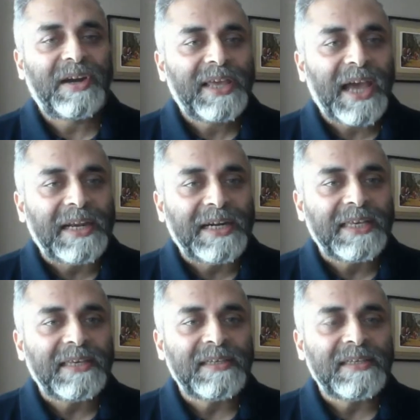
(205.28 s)

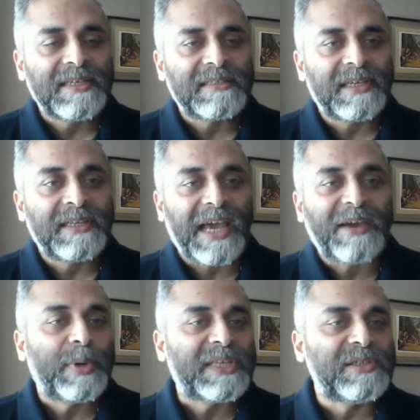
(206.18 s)
Criticality is in
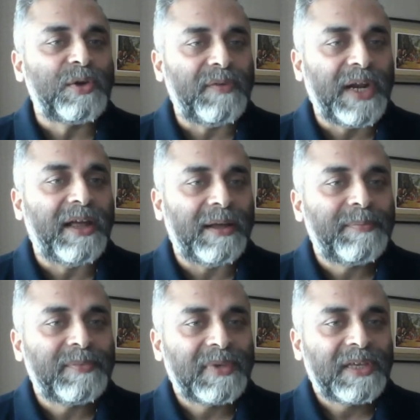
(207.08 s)
accuracy of data.
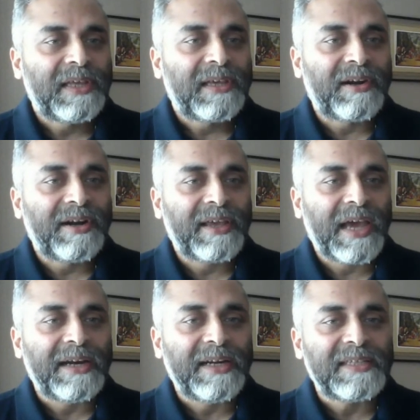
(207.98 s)

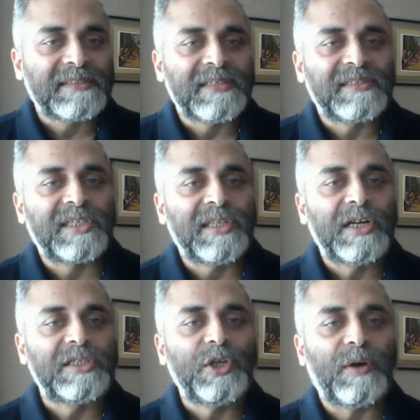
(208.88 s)
Criticality is in
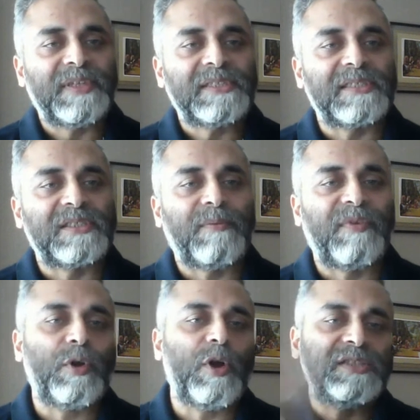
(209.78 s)
synergy of the system
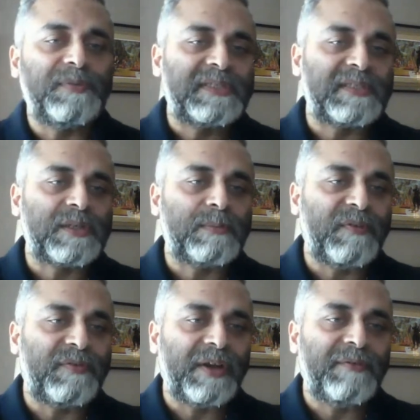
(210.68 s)
of records with system
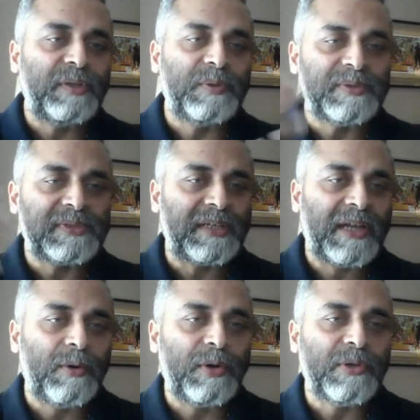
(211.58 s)
of revenues
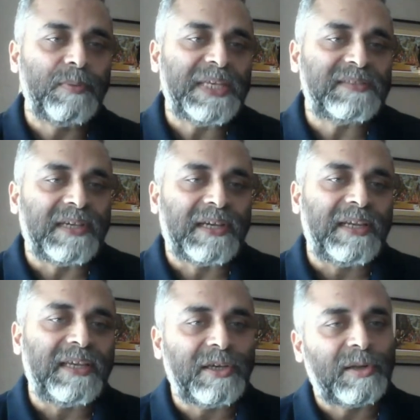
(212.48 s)
and how do you
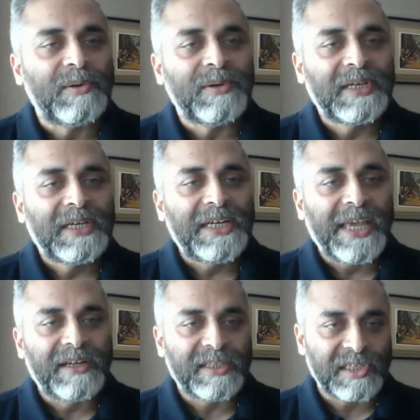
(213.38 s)
basically
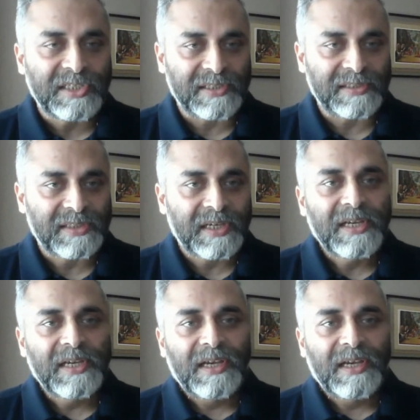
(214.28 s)
take decisions.